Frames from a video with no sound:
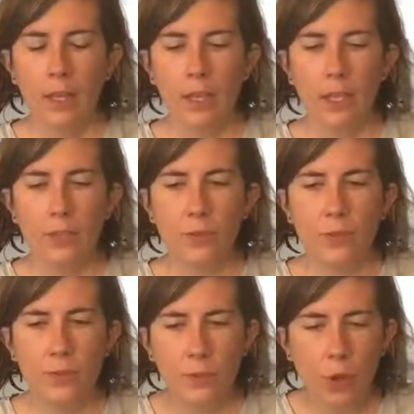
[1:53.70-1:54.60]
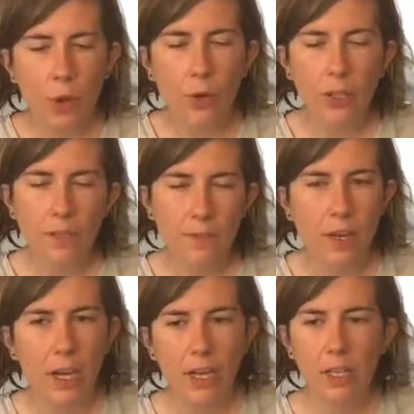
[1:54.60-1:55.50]
It's totally
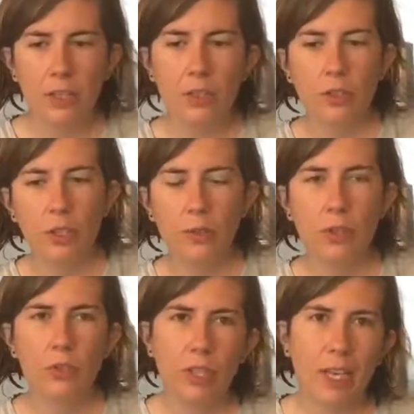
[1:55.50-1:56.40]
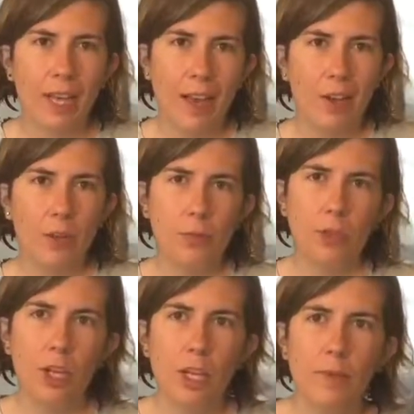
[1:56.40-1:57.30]
fine. It totally works for like at-home
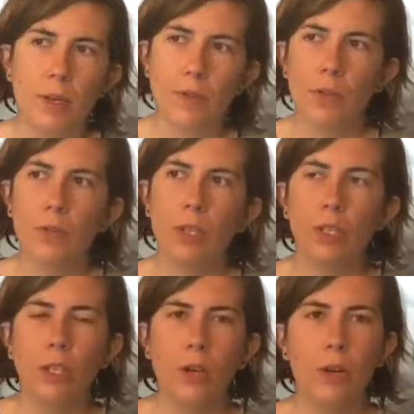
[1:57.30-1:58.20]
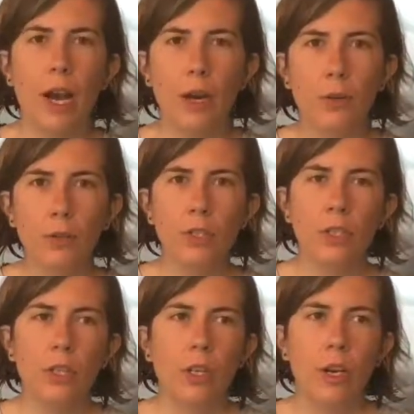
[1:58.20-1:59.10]
training, but if you want to go out
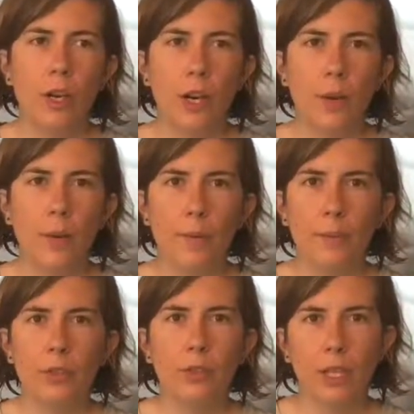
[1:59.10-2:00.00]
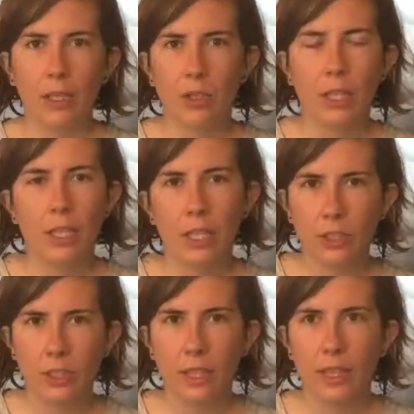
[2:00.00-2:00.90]
to like a training class
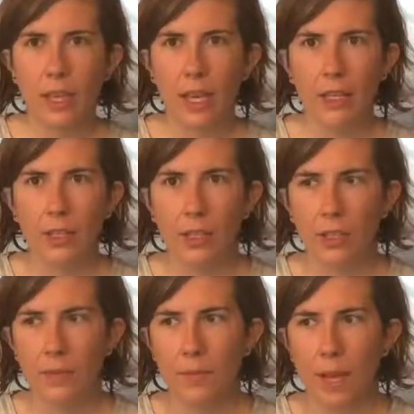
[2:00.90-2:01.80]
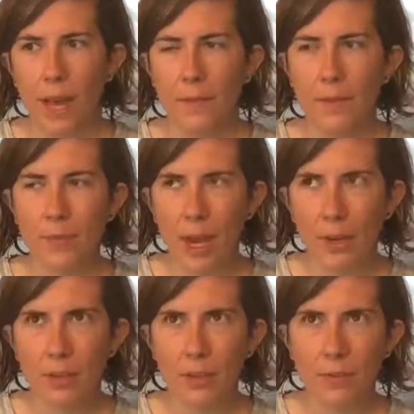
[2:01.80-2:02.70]
or something like that, and you're going to have them out of the